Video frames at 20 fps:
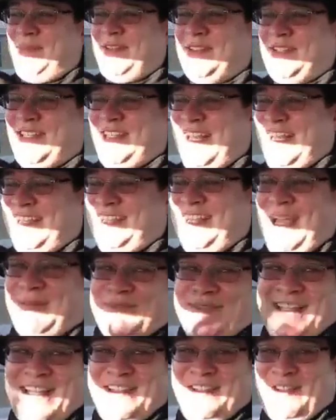been
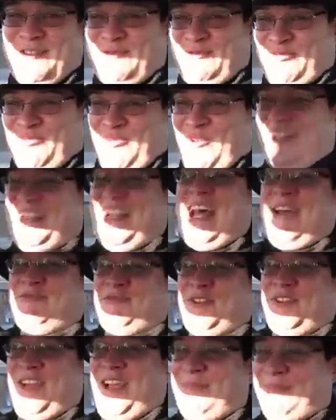kidnapped. Let us run
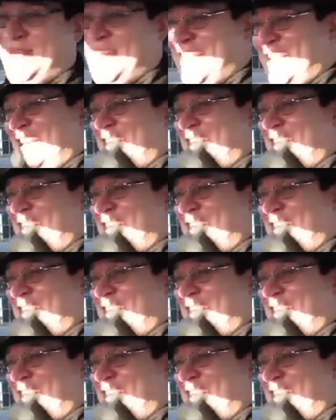after them.